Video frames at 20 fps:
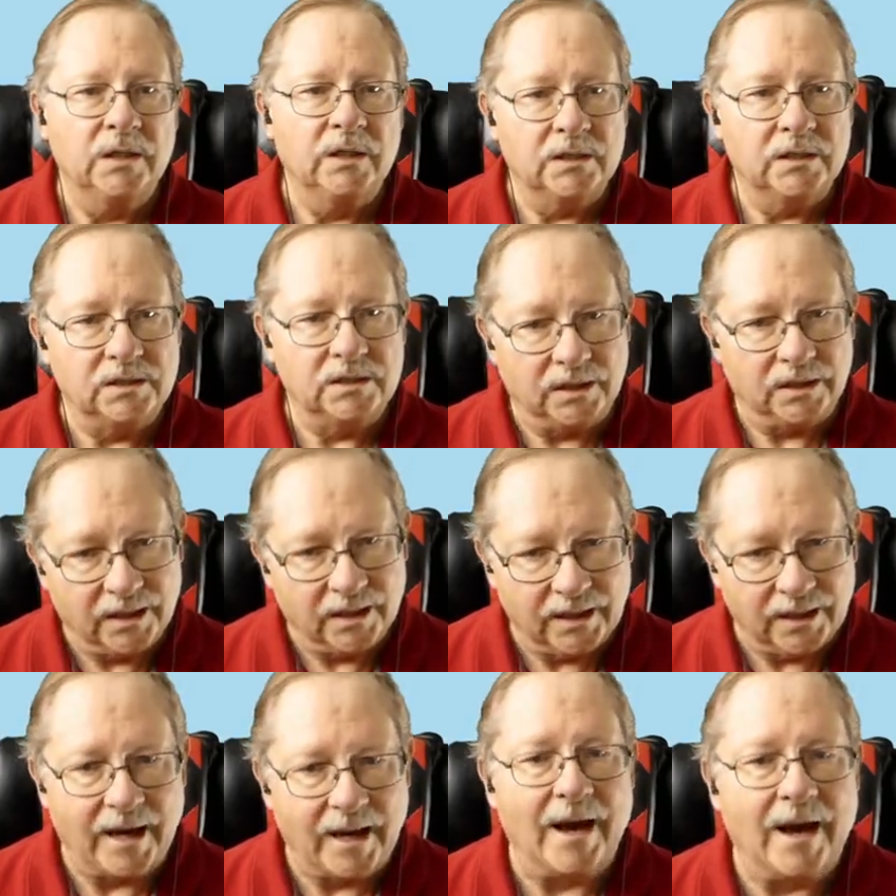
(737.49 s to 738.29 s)
to get
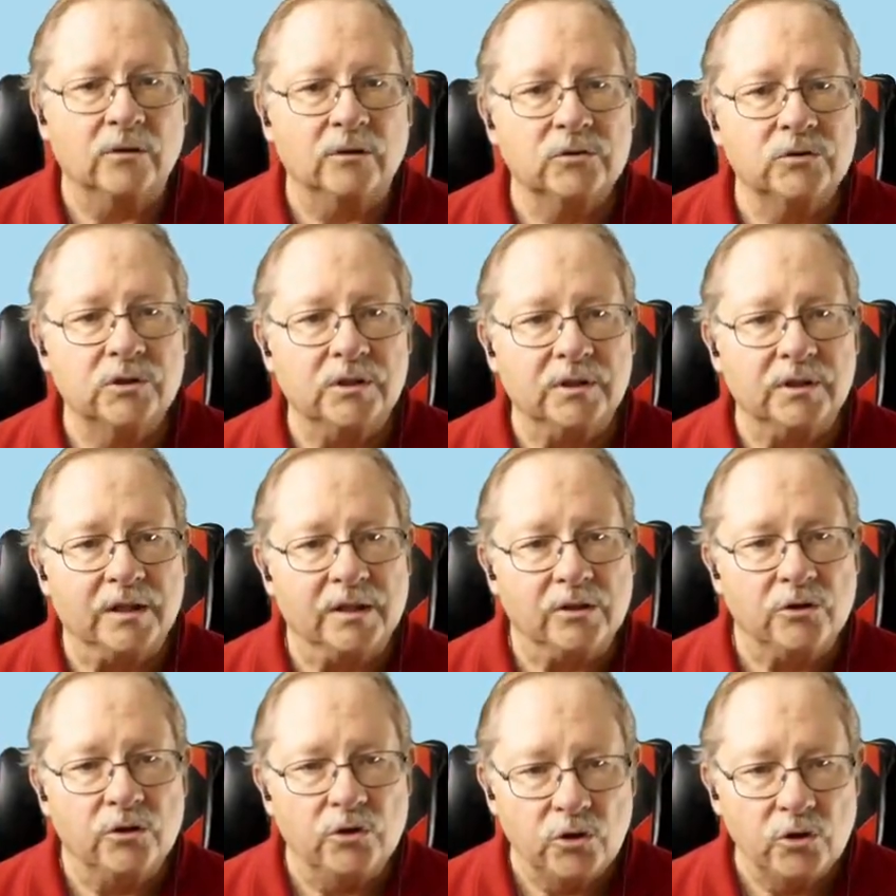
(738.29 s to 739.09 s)
it out to
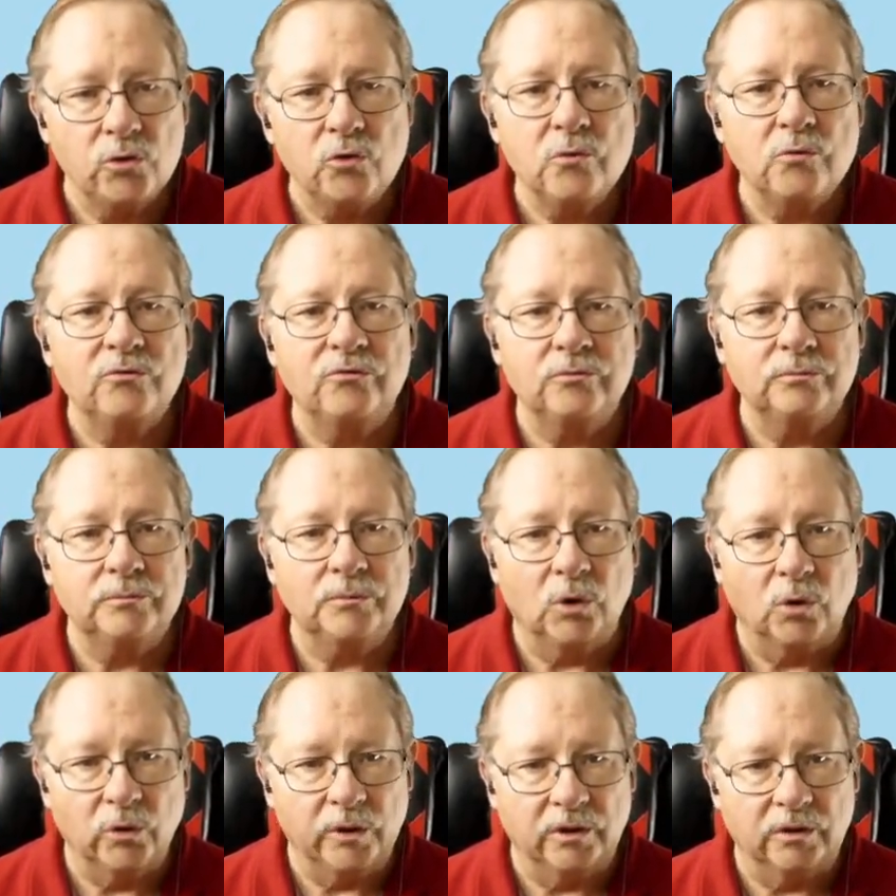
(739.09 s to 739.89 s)
that new
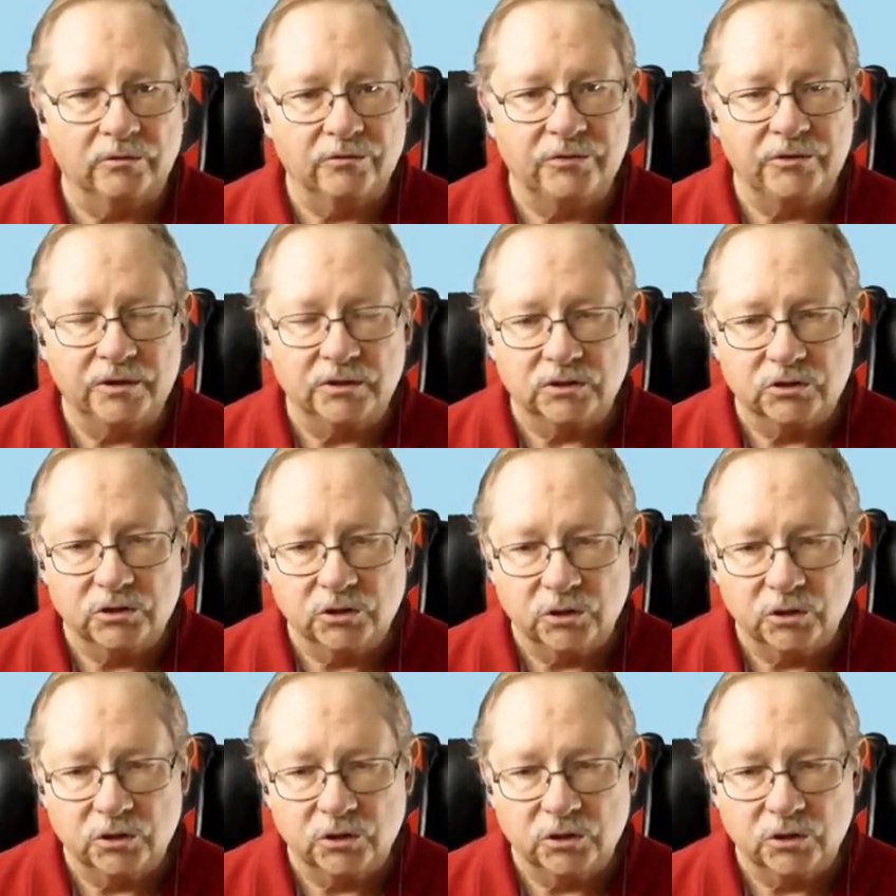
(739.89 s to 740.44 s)
oil field so